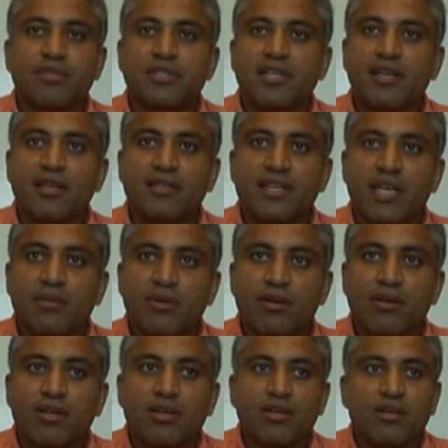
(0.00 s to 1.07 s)
a particular
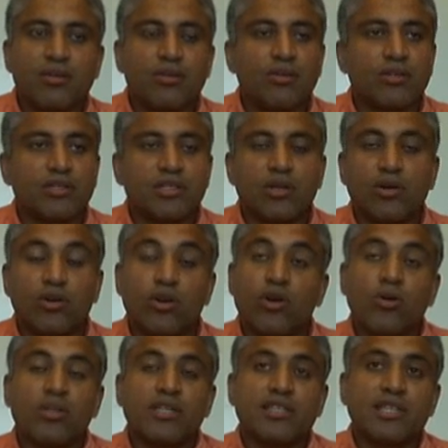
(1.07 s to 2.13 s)
table or a
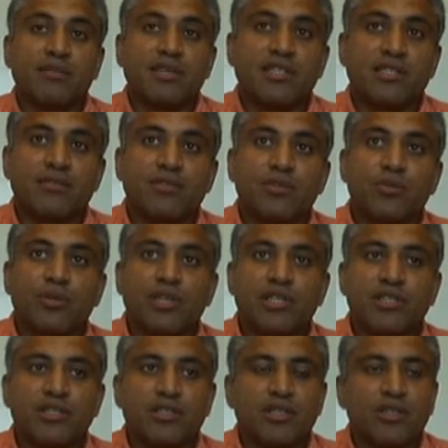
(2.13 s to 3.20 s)
whole database if you wish,